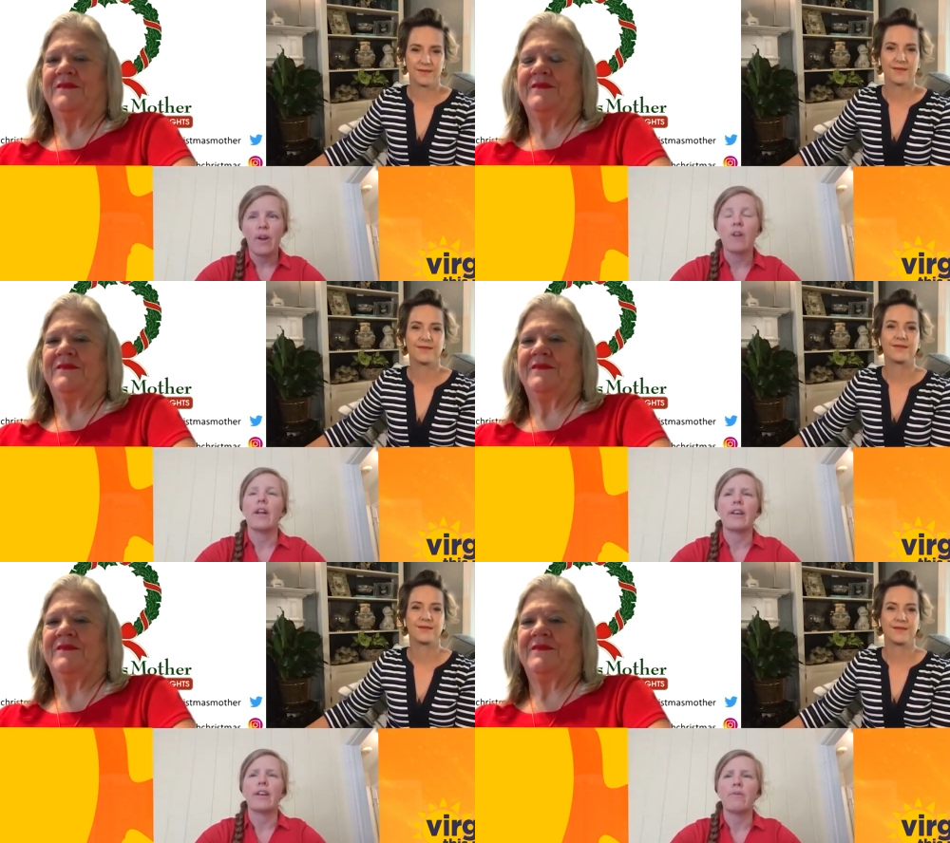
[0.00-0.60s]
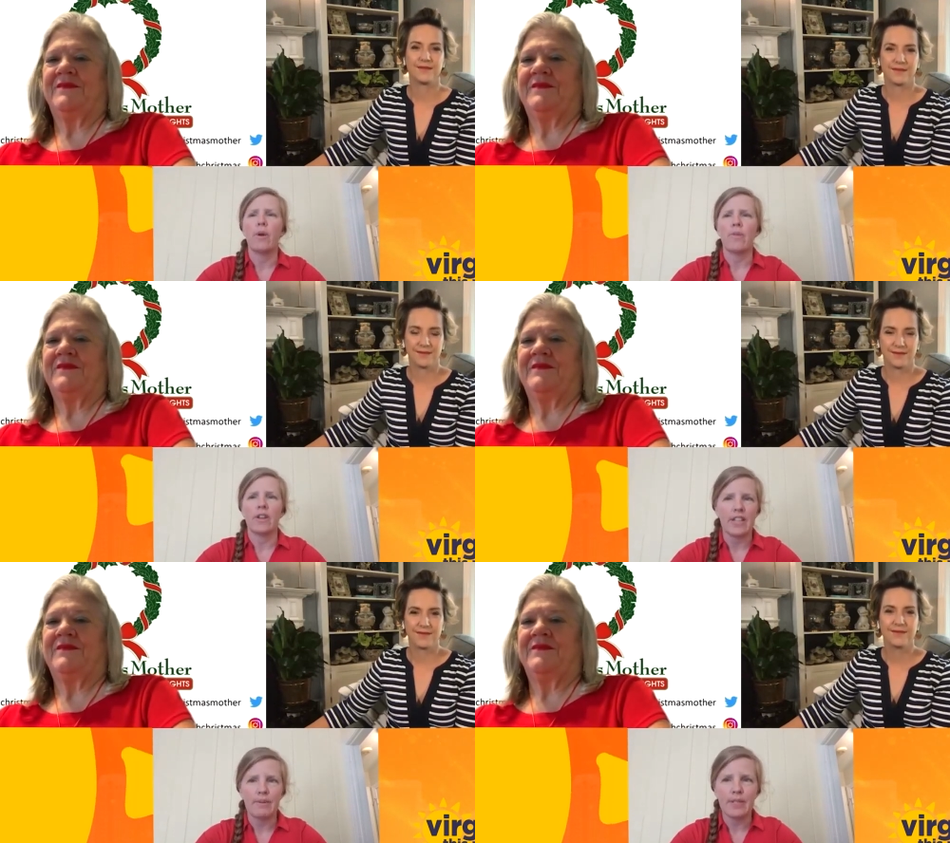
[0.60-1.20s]
Speaker 1: or Lucky Road
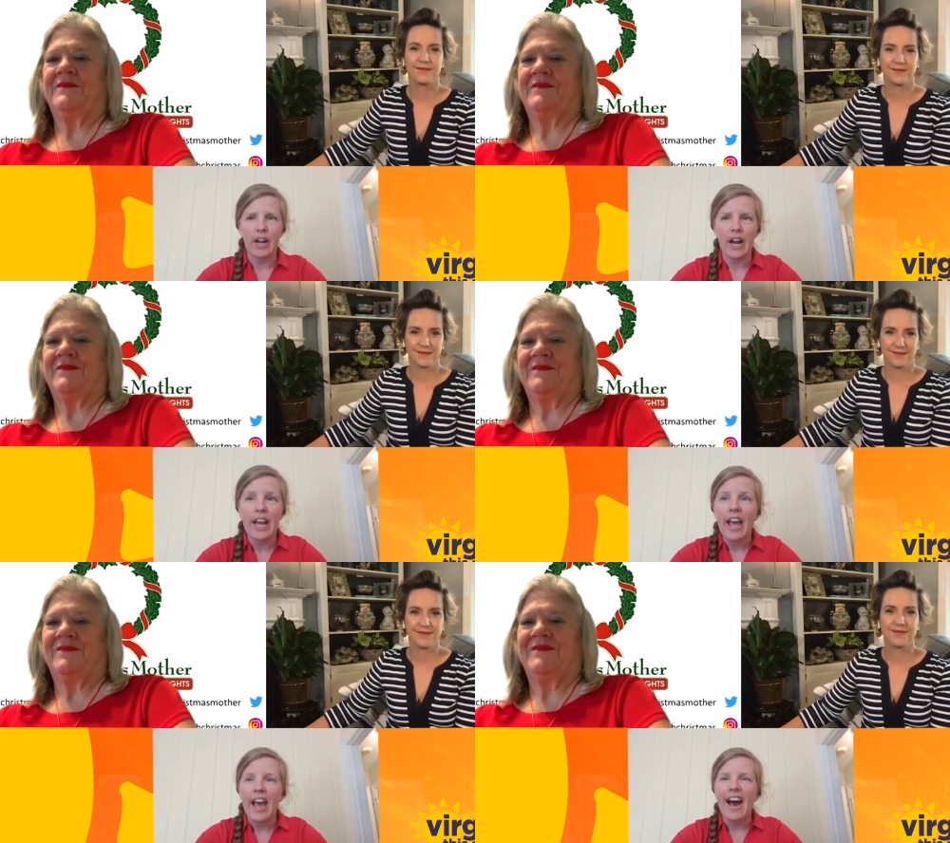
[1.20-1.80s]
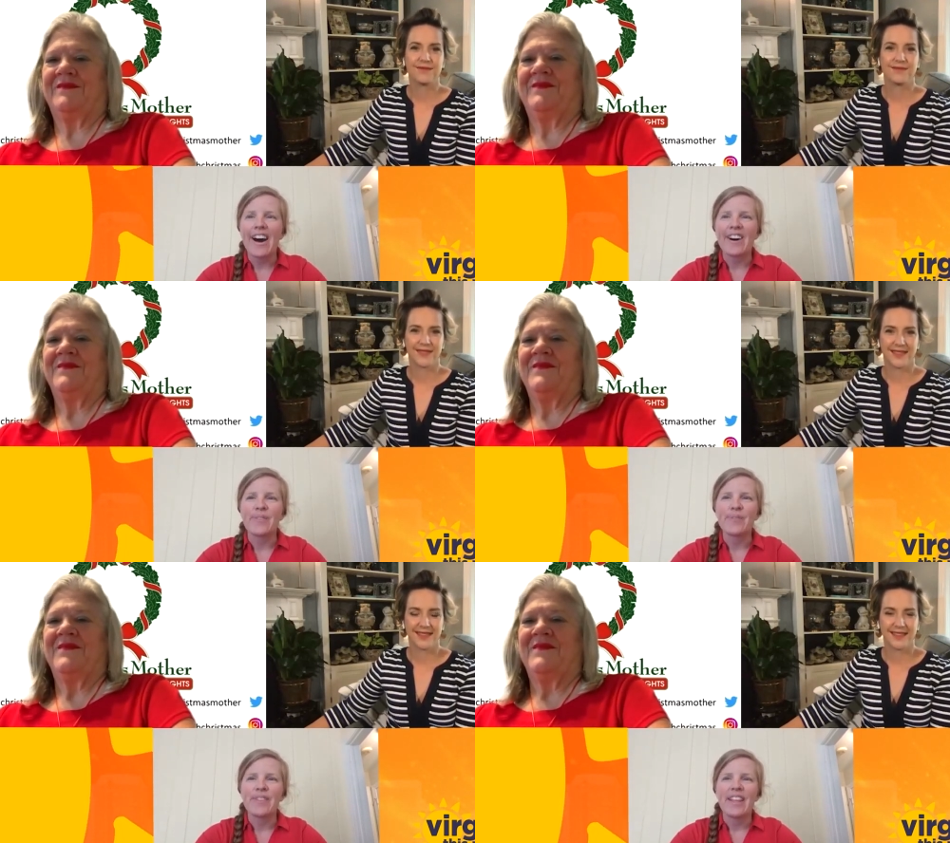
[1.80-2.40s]
Run Shop, sorry,
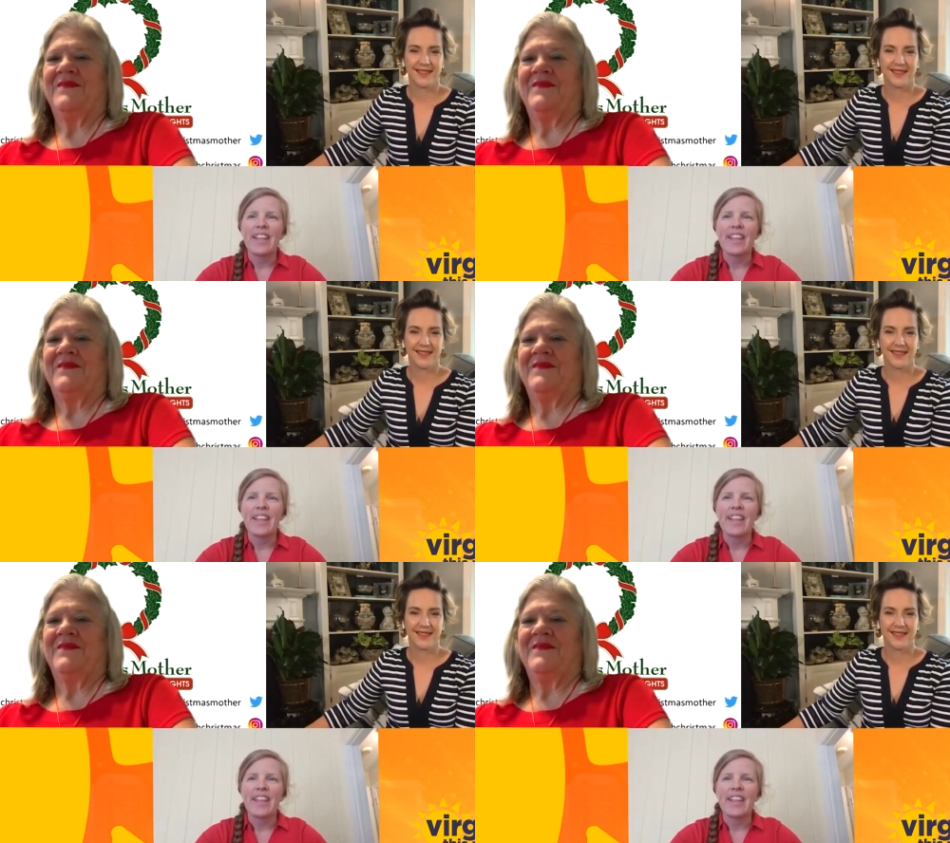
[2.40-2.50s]
um,